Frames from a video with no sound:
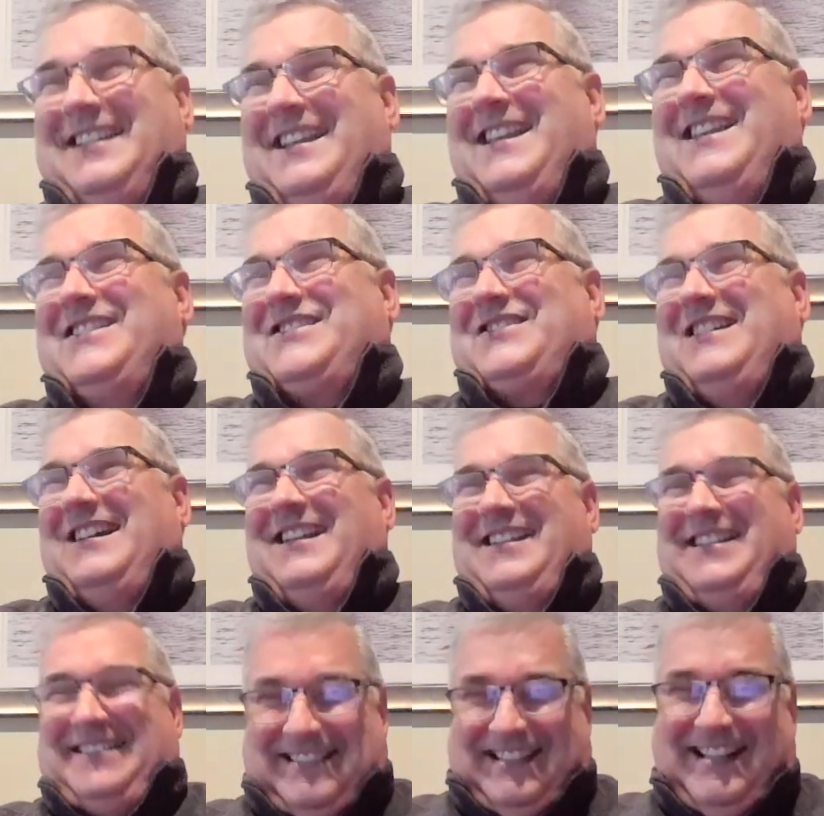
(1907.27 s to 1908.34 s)
That's right.
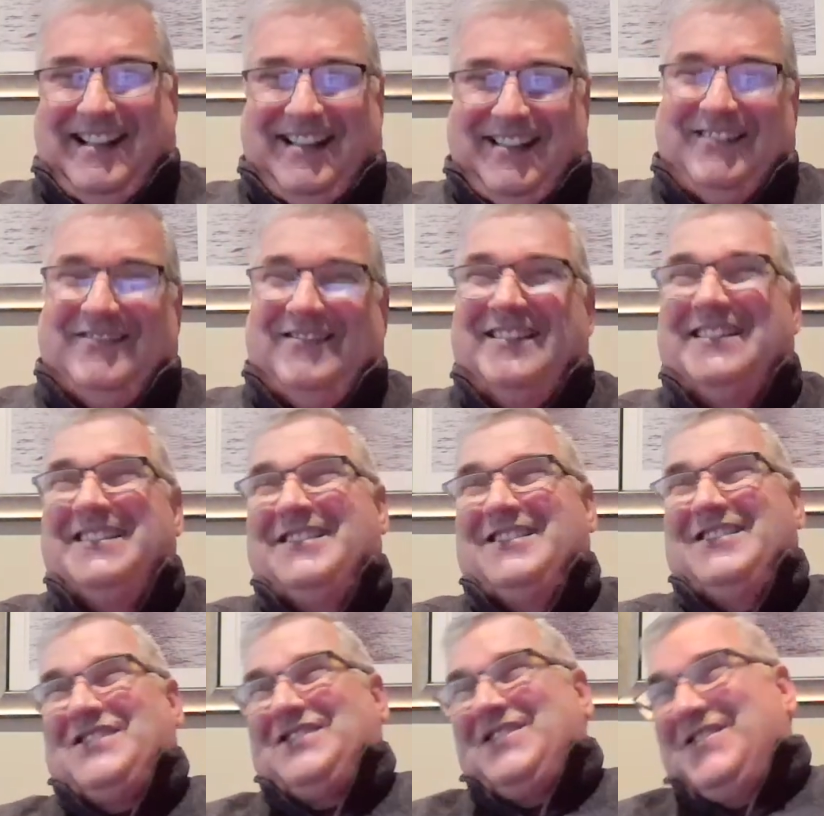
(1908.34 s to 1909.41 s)
You land in
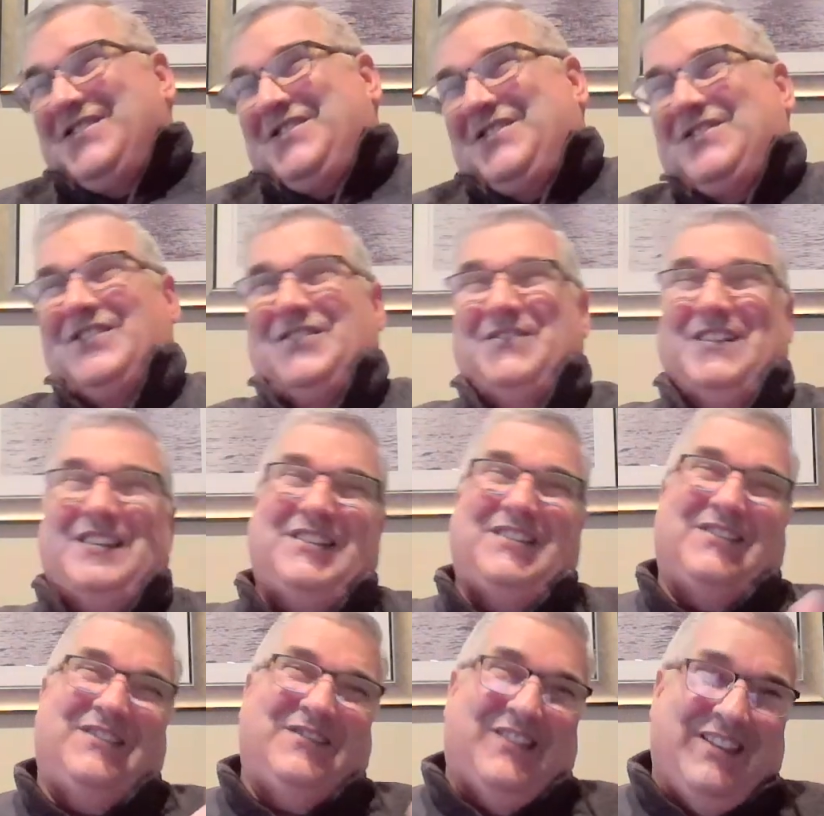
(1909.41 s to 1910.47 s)
a snowstorm and
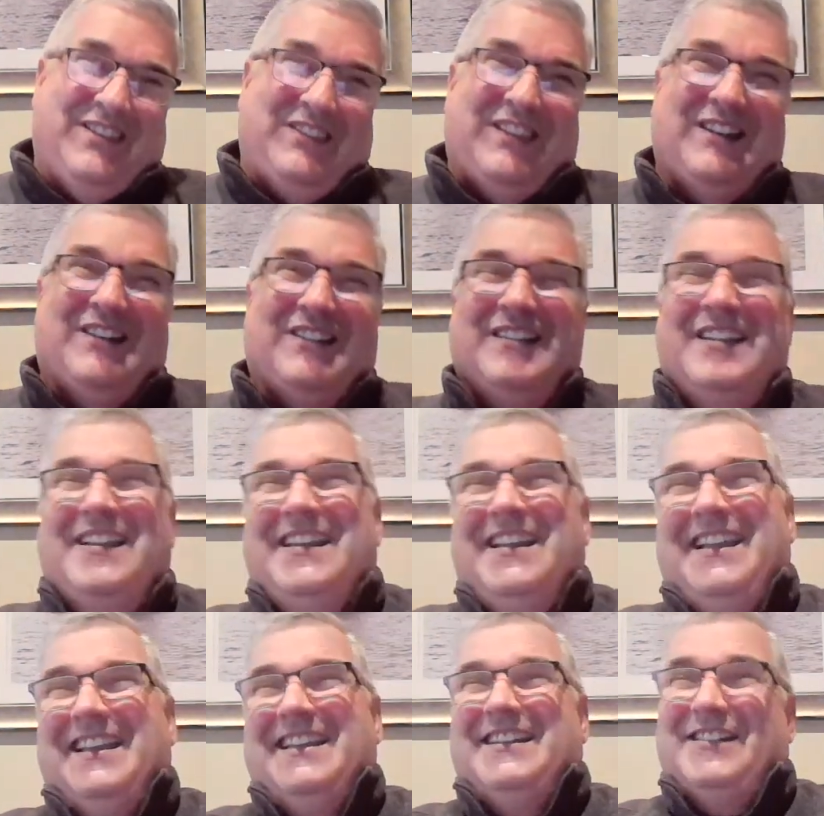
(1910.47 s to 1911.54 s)
you went there,
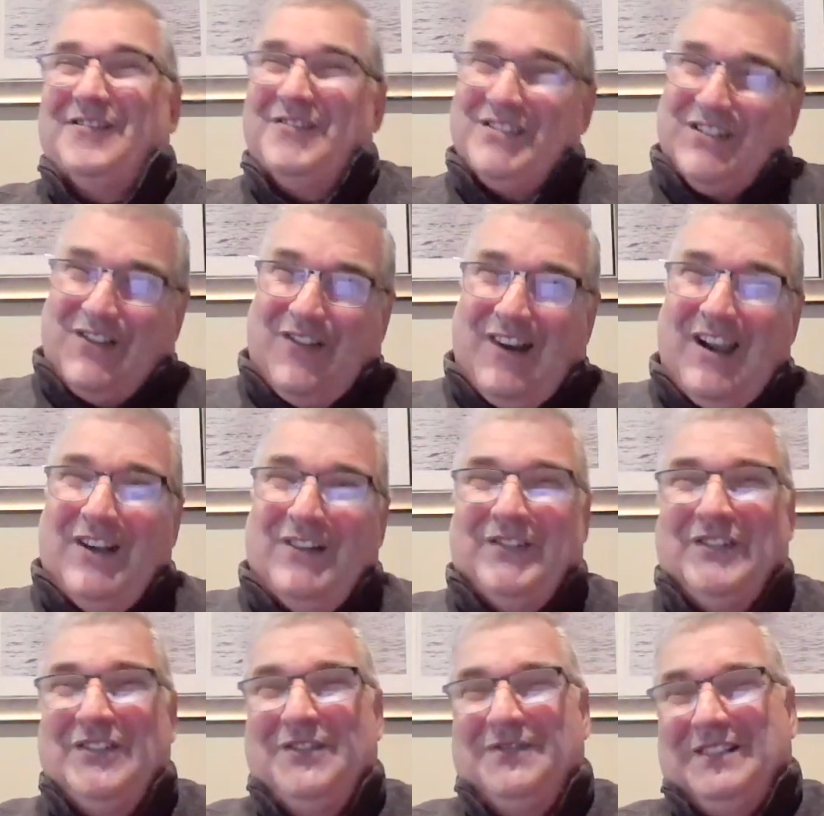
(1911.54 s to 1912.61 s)
and it was a quiet
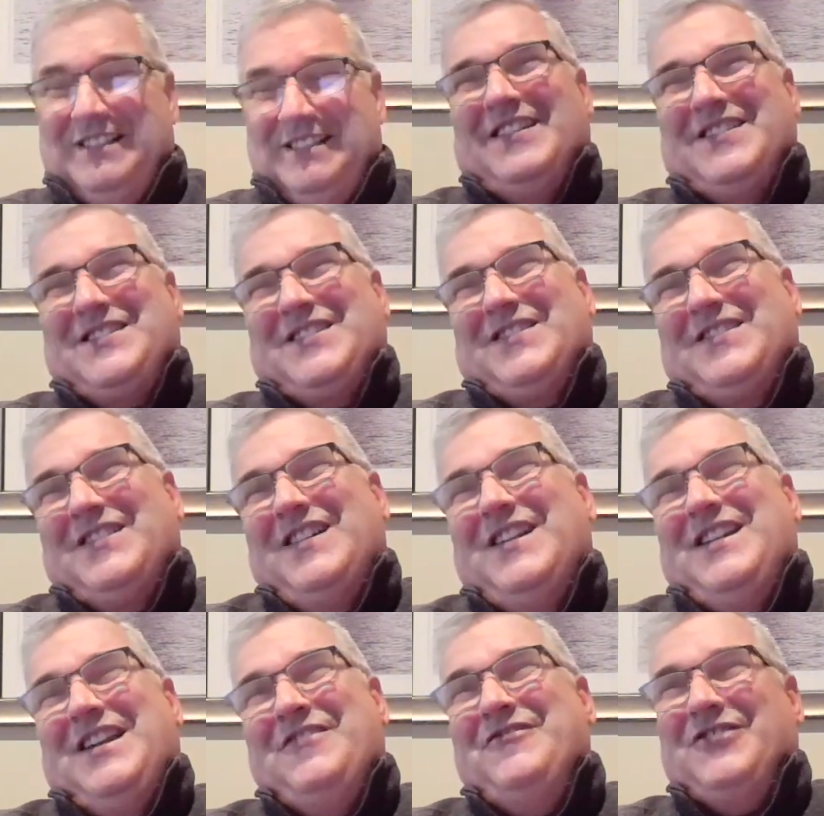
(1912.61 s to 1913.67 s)
room. And also,
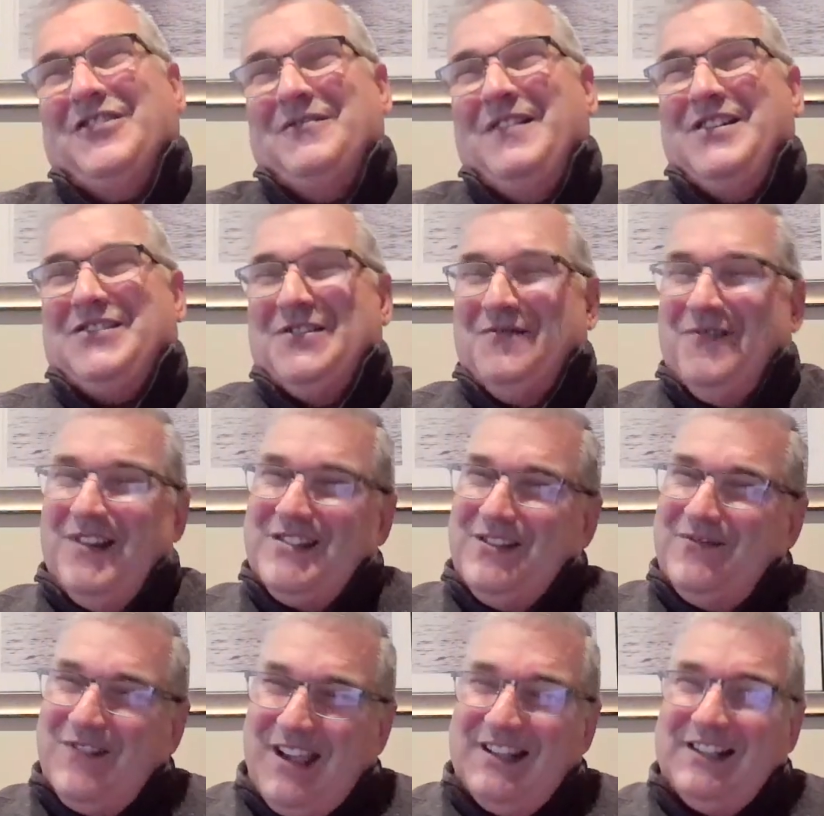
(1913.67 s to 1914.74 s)
information
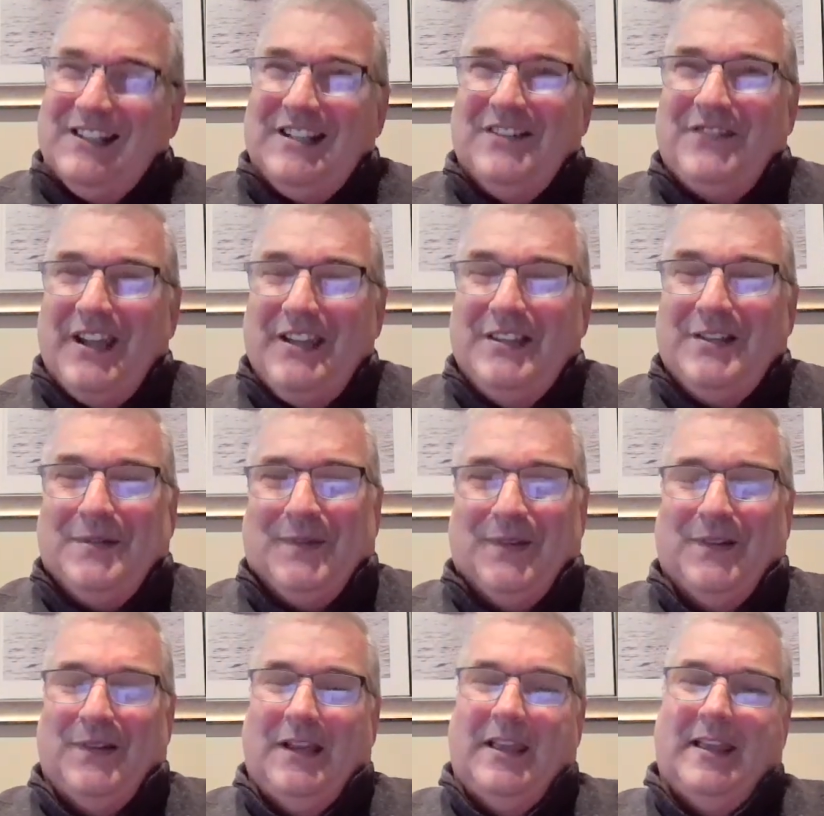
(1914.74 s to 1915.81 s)
wasn't readily available.